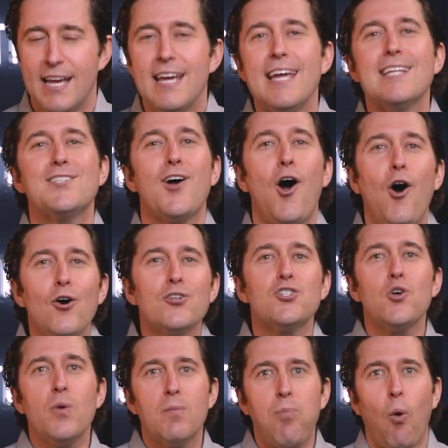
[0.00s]
It's
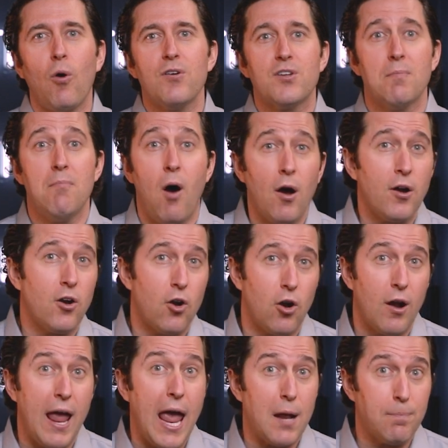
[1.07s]
also important to
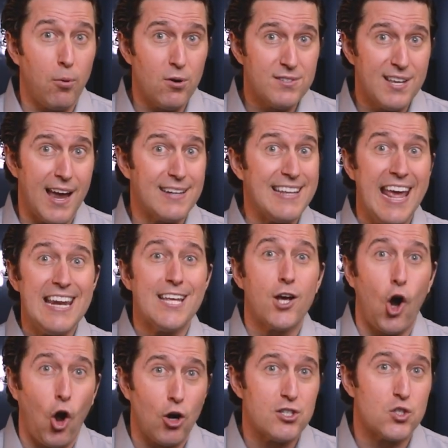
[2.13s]
monitor and protect any
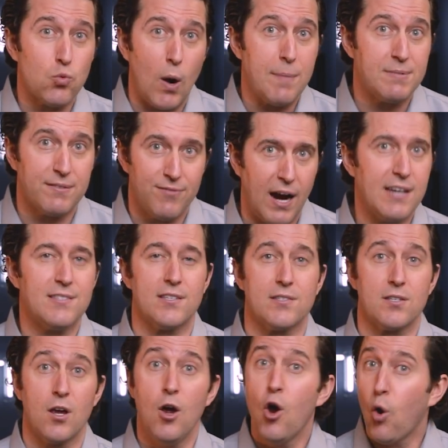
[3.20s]
card swipe
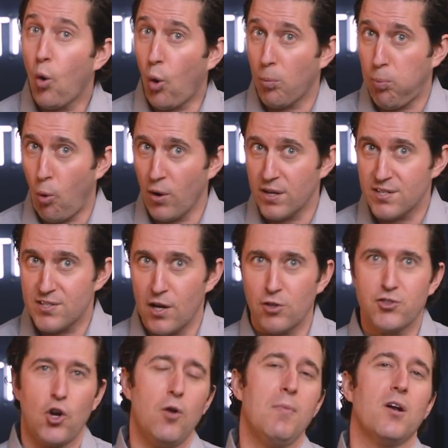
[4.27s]
devices or point-of-sale
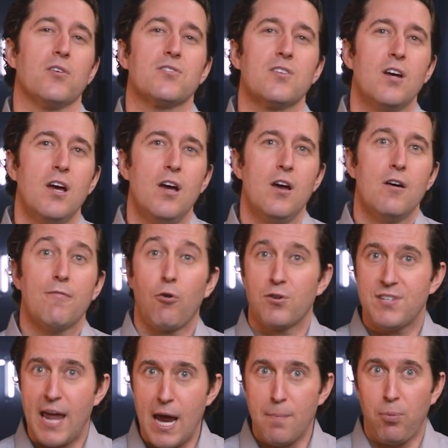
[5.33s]
terminals for
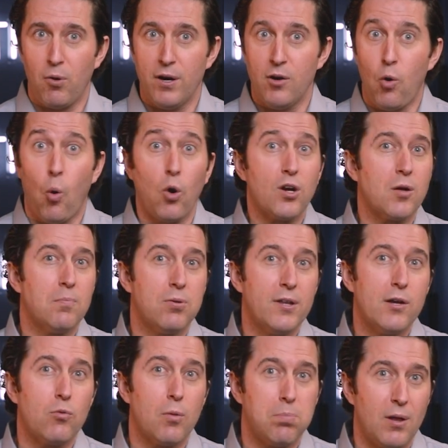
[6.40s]
tampering or
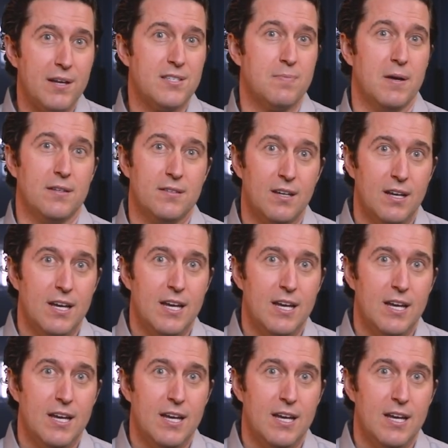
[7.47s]
complete replacement.